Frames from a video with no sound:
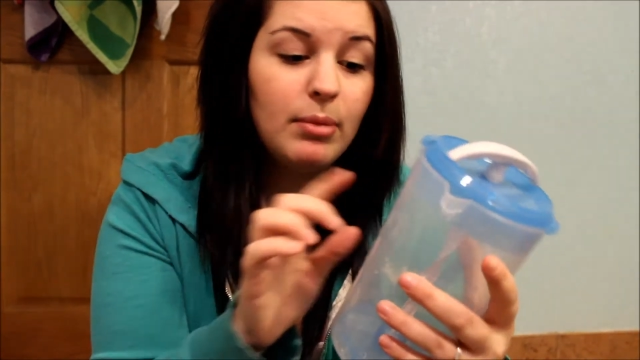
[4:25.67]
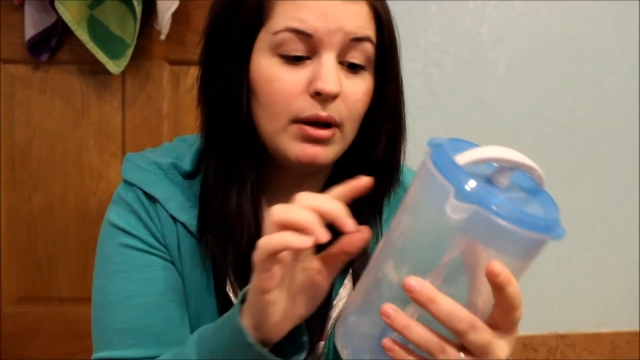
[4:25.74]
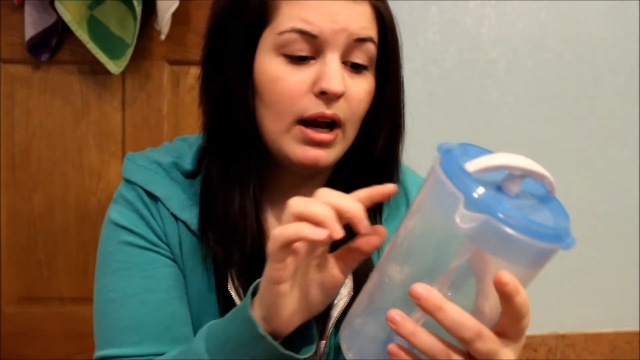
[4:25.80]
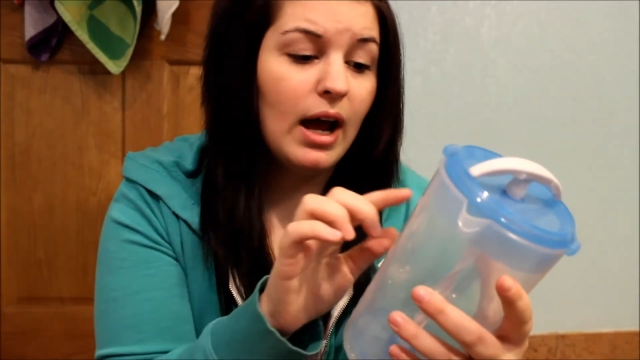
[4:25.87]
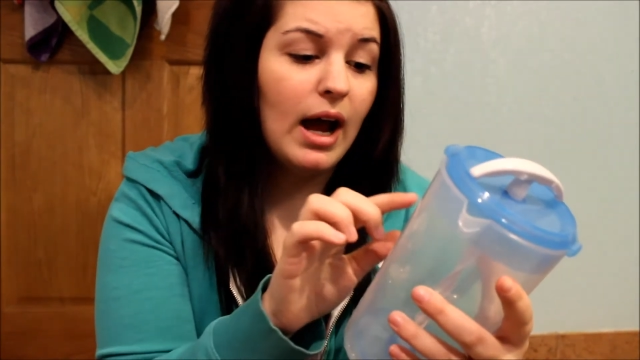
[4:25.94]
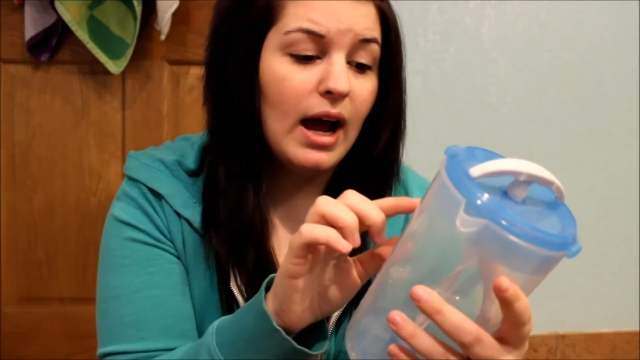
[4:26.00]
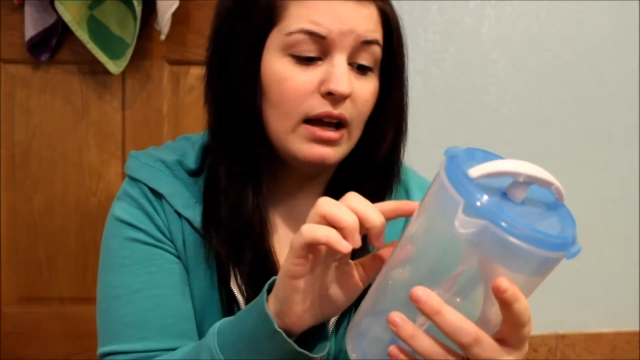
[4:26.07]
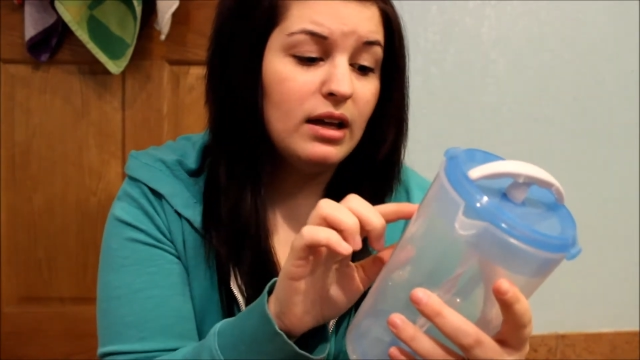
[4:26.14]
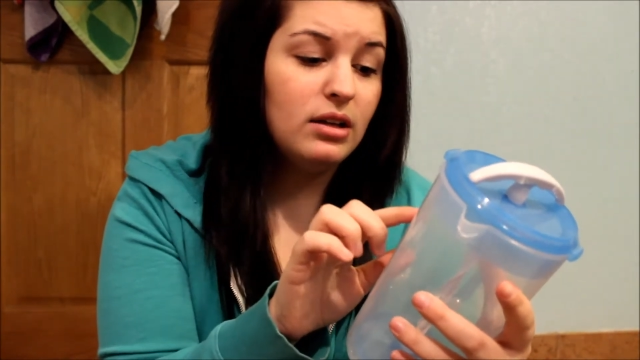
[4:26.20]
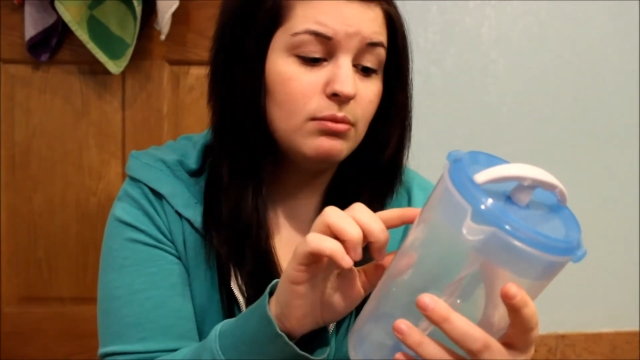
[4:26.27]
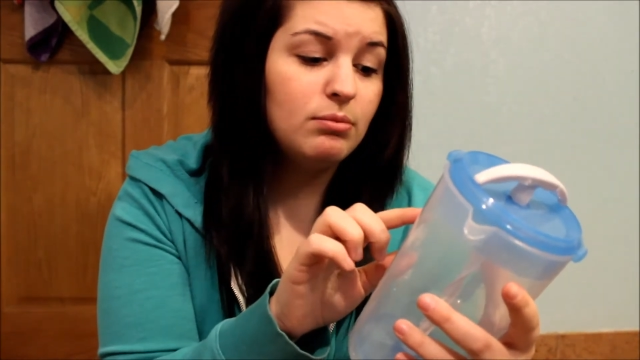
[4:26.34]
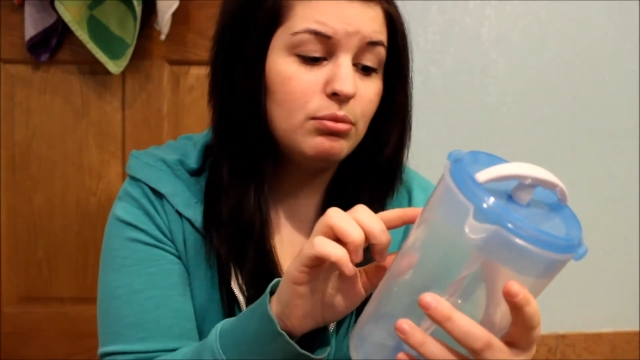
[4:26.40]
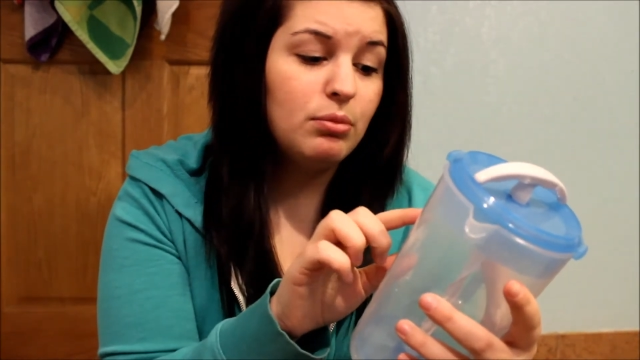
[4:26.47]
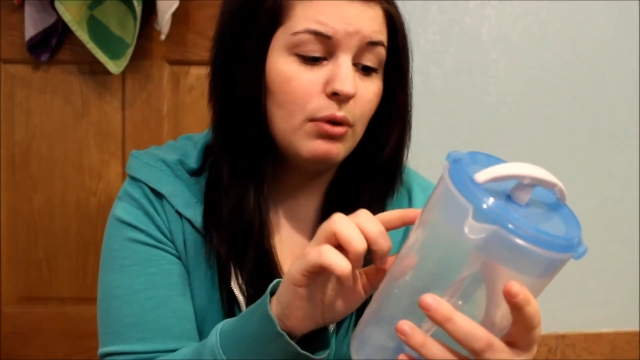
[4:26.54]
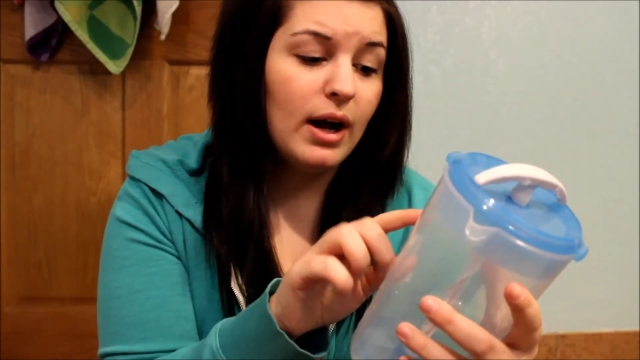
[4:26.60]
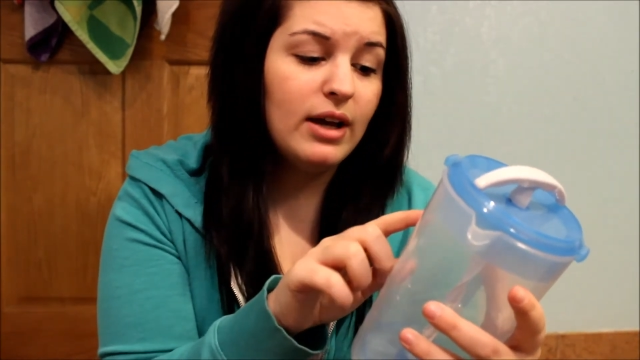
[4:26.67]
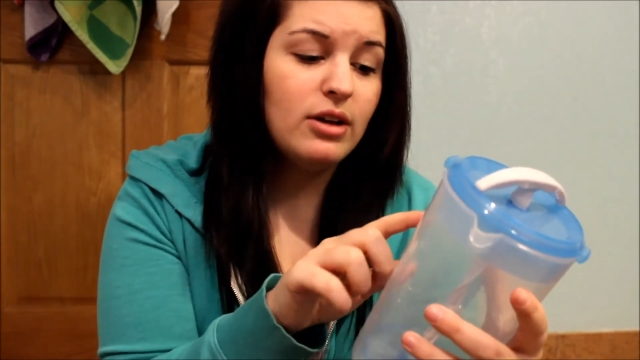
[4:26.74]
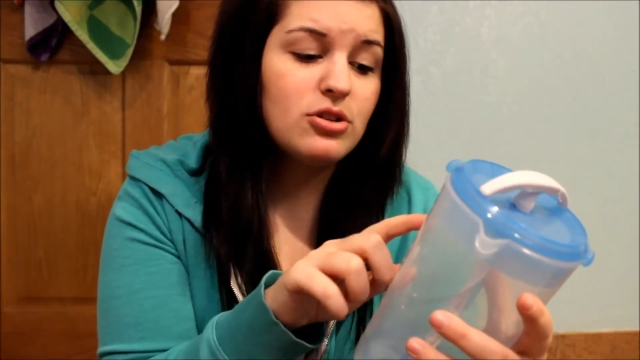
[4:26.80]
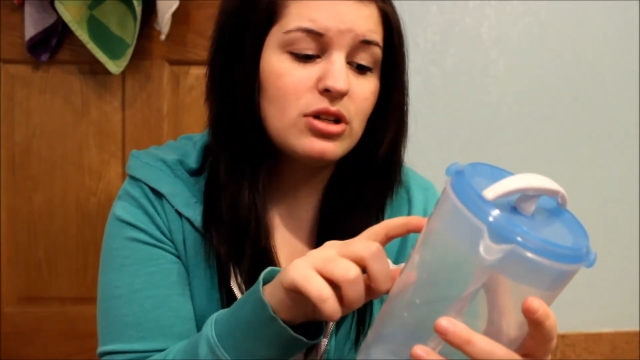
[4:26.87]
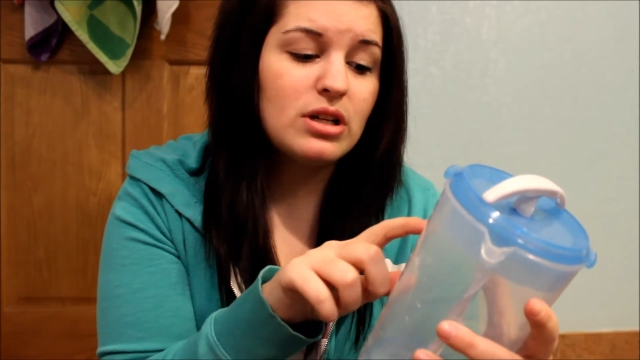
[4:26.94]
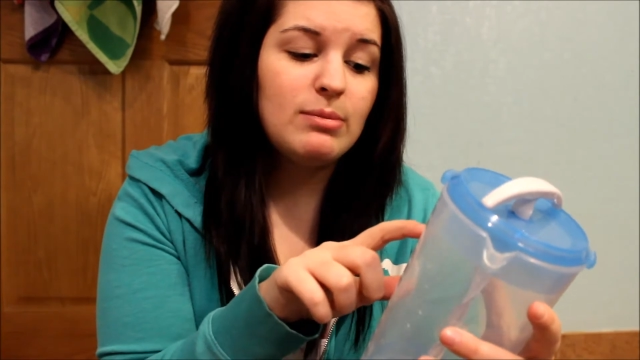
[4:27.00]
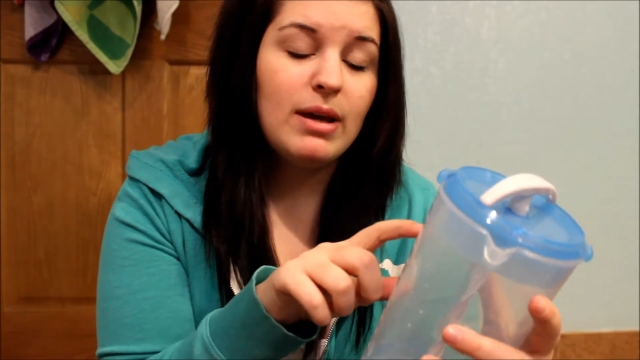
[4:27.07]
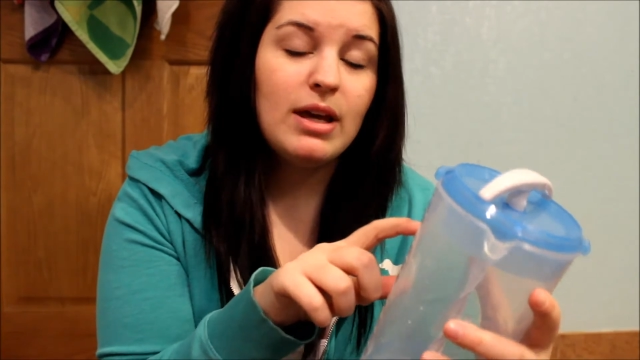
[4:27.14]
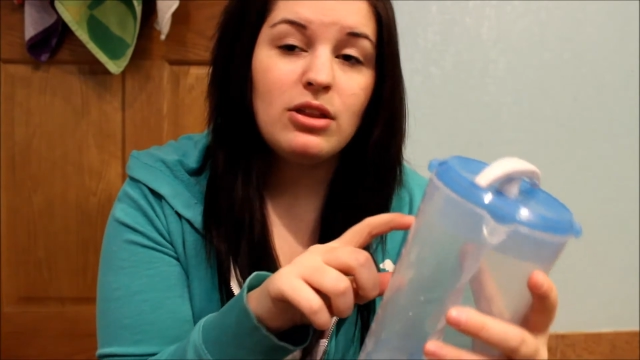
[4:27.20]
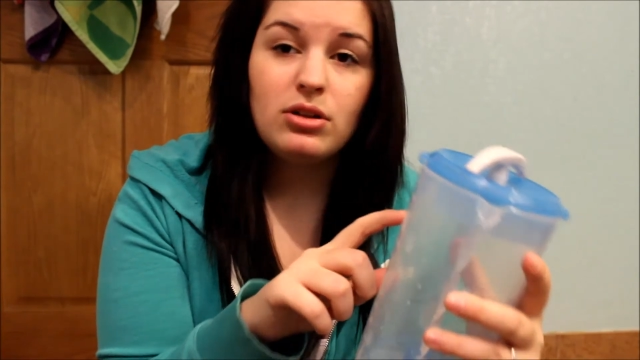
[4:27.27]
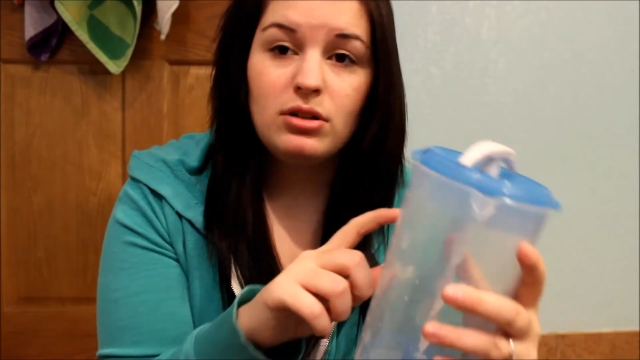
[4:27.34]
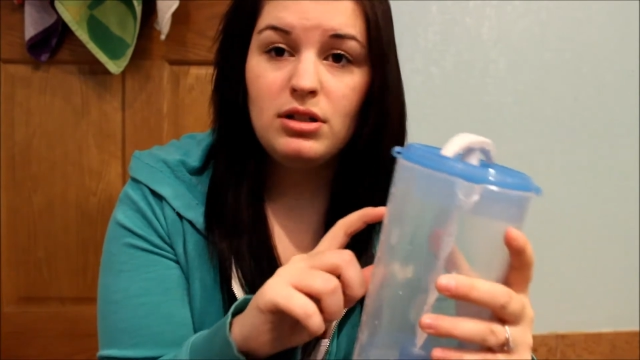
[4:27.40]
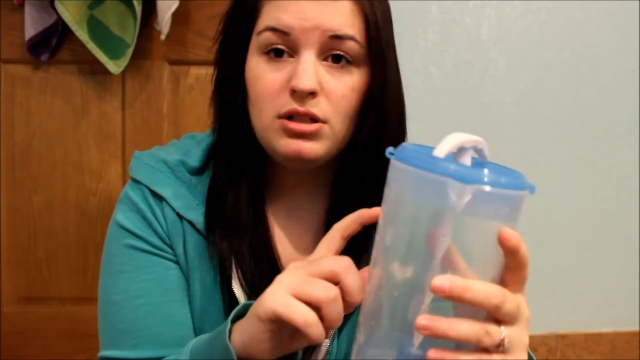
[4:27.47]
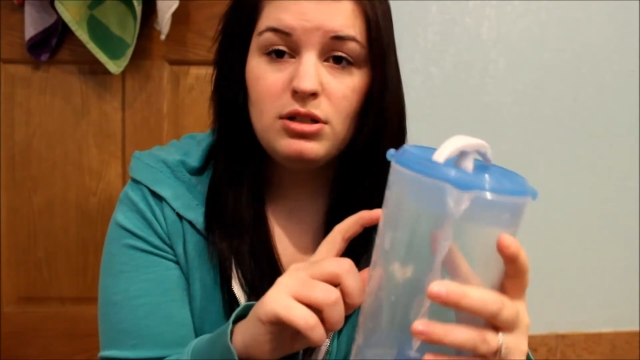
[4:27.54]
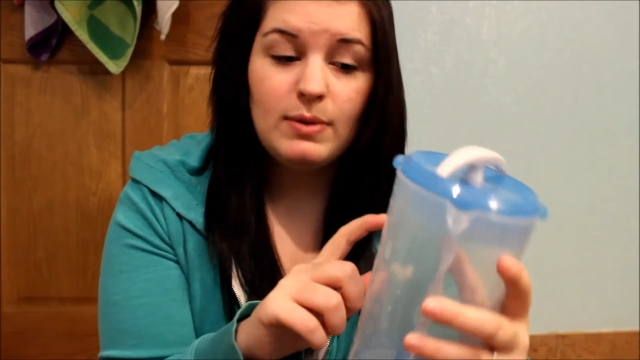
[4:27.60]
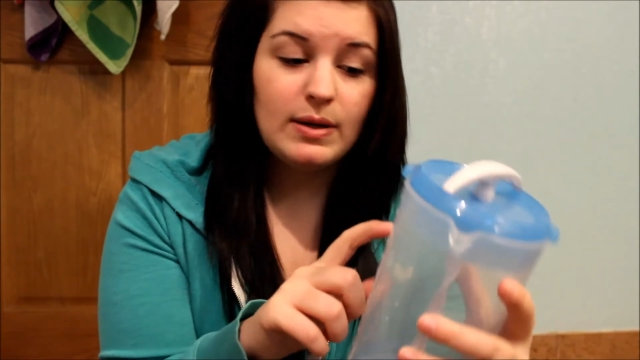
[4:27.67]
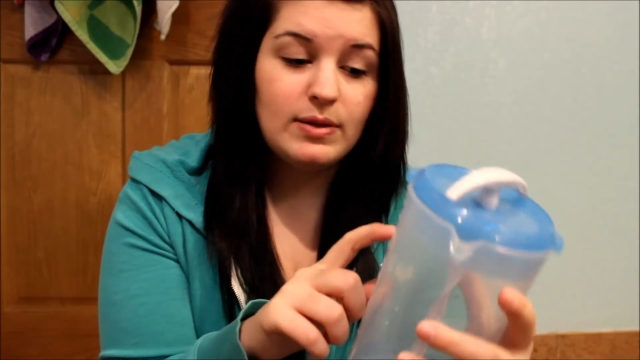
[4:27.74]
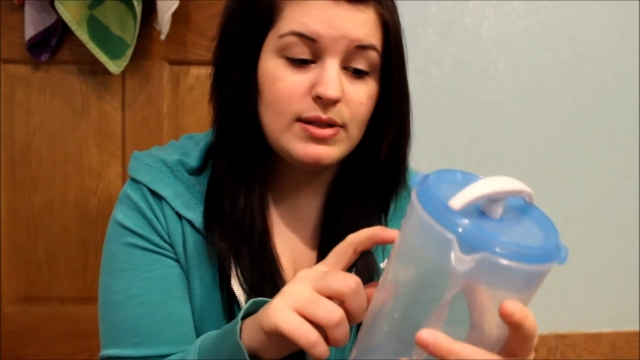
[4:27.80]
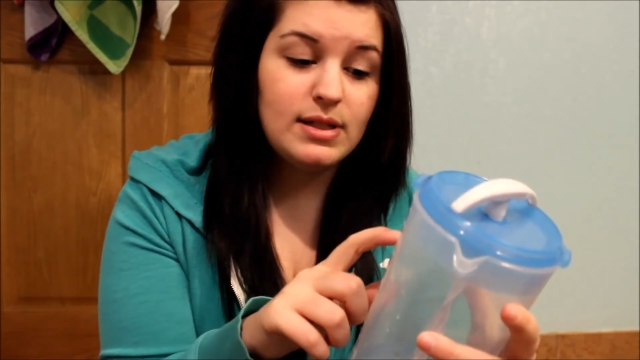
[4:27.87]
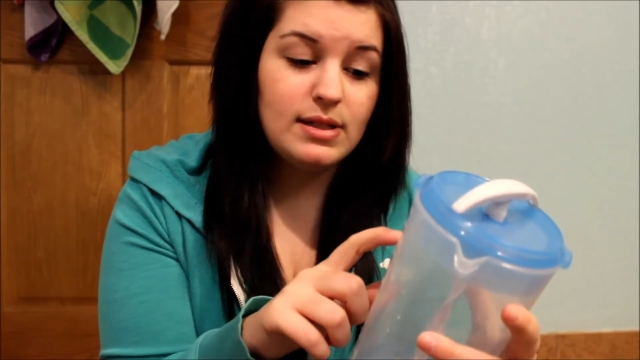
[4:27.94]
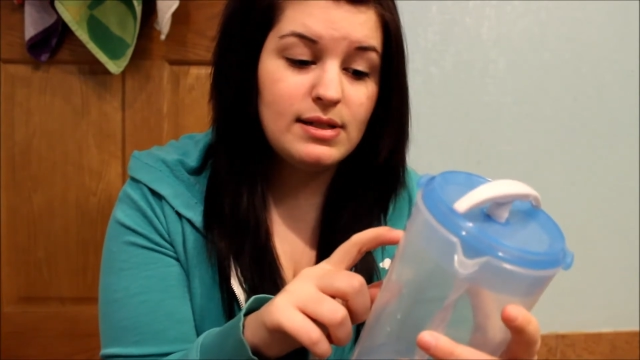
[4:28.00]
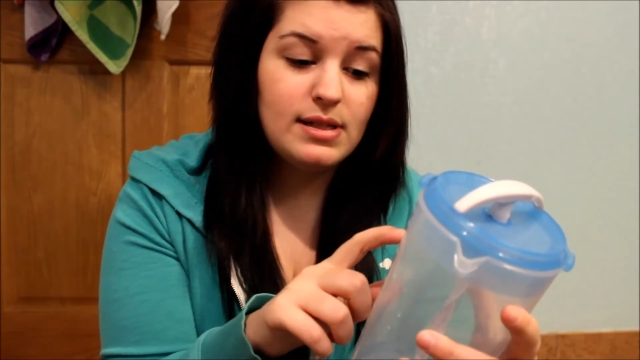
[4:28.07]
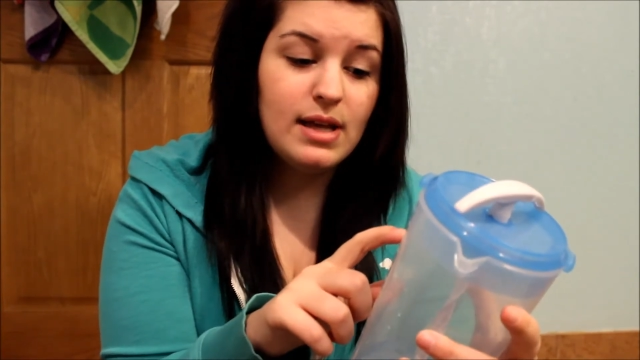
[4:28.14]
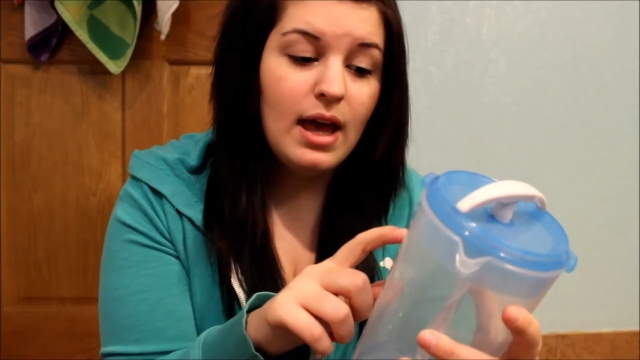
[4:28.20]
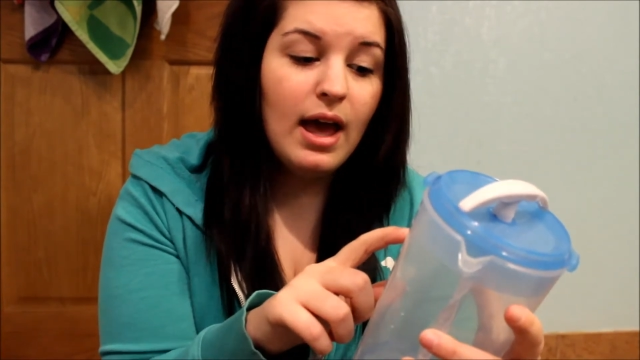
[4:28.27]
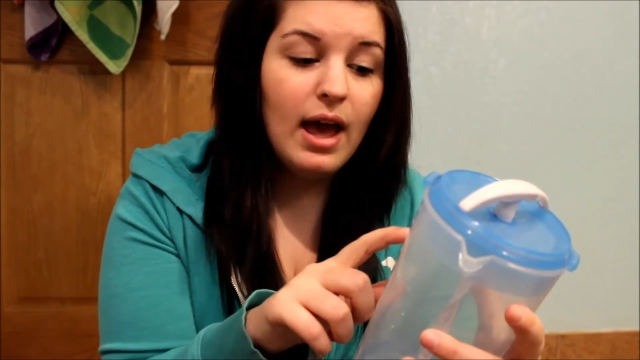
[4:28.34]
but I usually make 32 ounces,